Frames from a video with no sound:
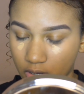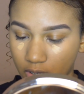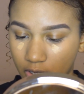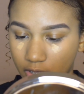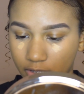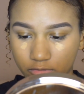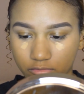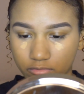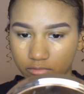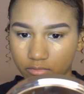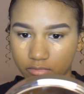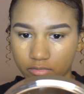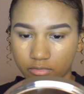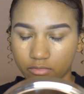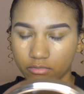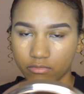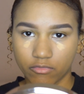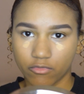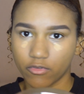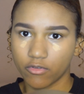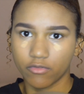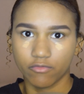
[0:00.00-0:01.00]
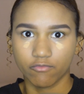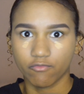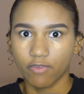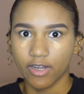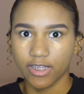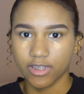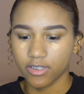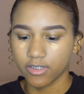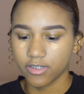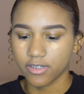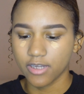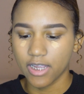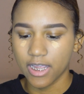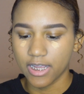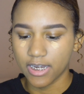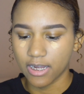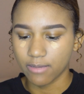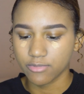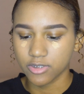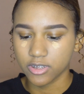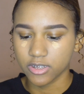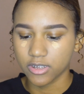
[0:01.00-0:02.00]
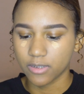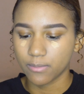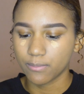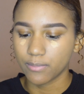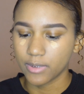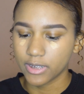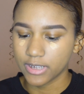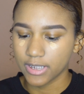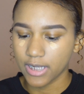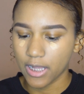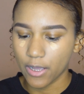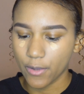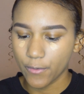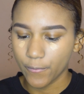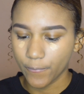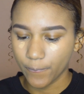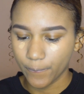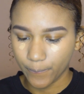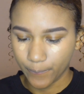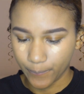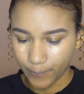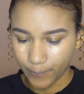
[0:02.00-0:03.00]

like right there, and I'm just gonna blend it out.